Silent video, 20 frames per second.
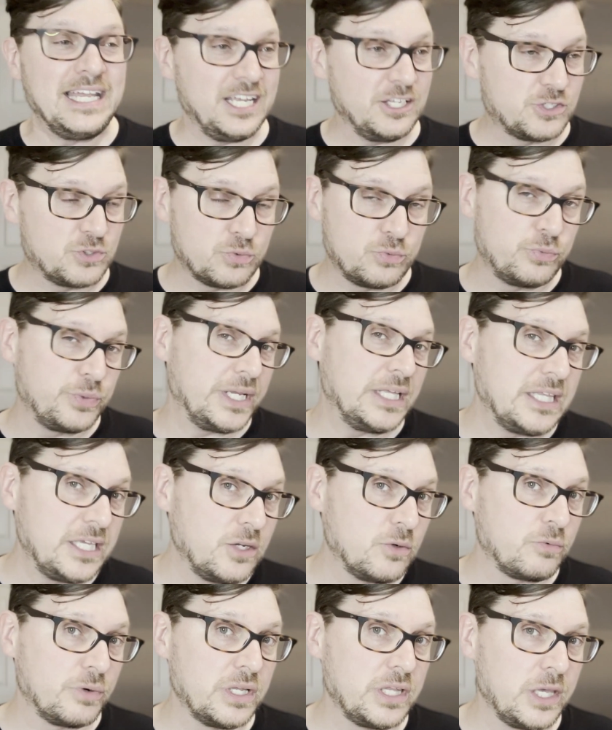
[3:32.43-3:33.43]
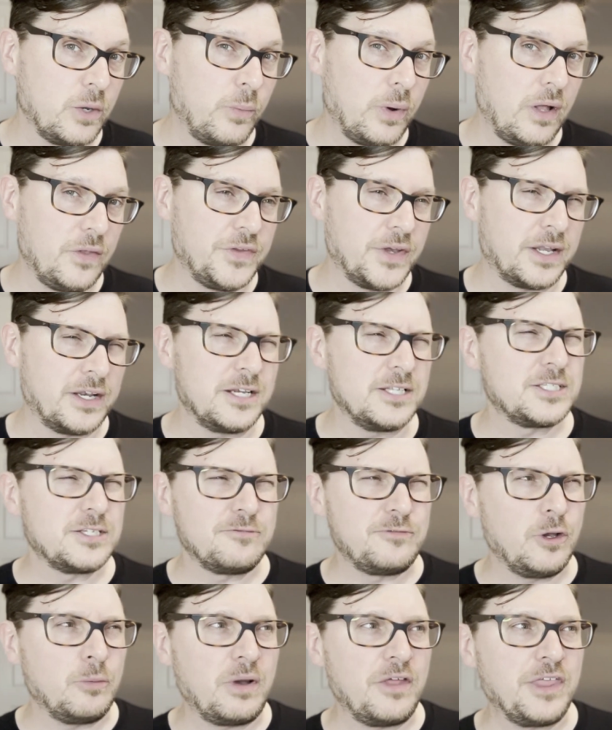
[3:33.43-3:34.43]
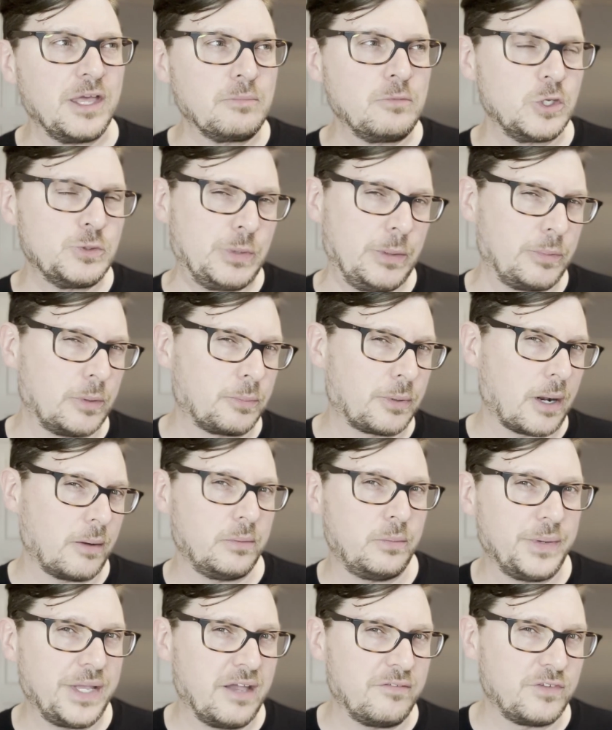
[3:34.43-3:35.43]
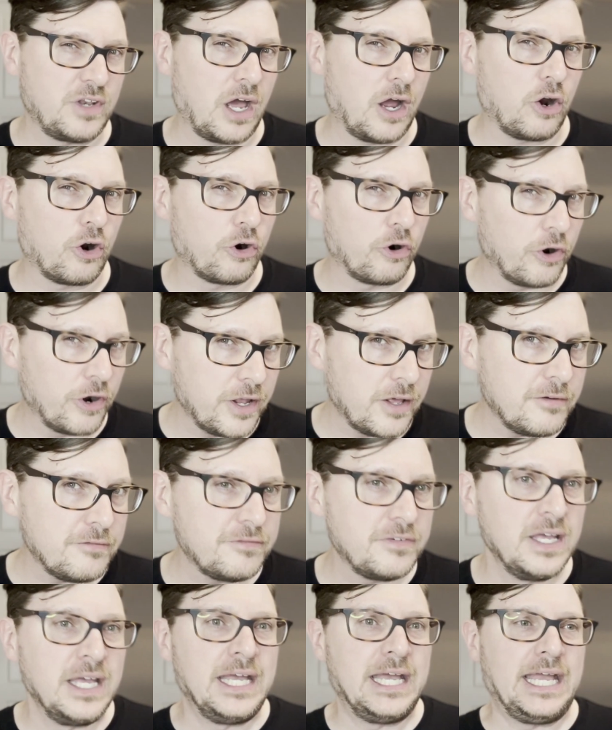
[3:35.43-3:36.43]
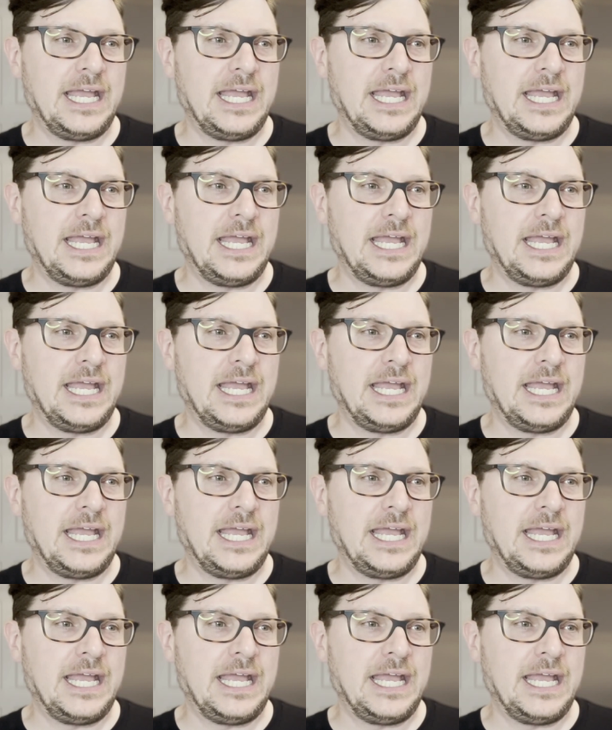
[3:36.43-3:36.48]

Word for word: It's really, really well done. And it's a film I think most people probably have not heard of.